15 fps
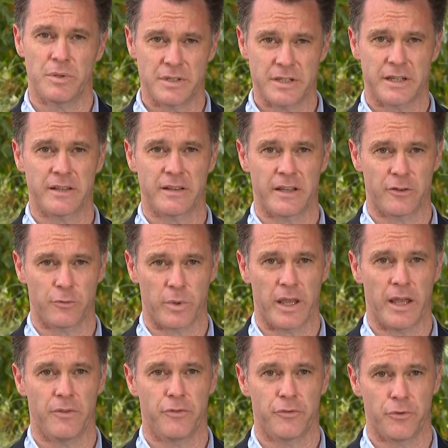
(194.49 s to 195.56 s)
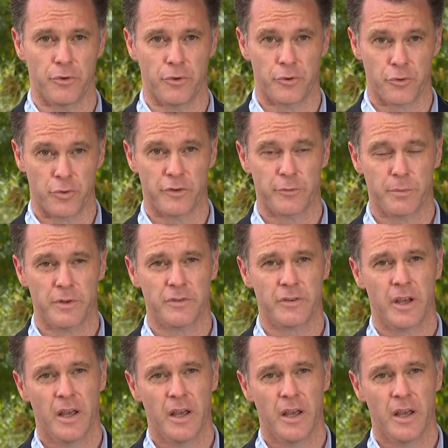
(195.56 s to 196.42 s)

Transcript: particularly as we head through Christmas.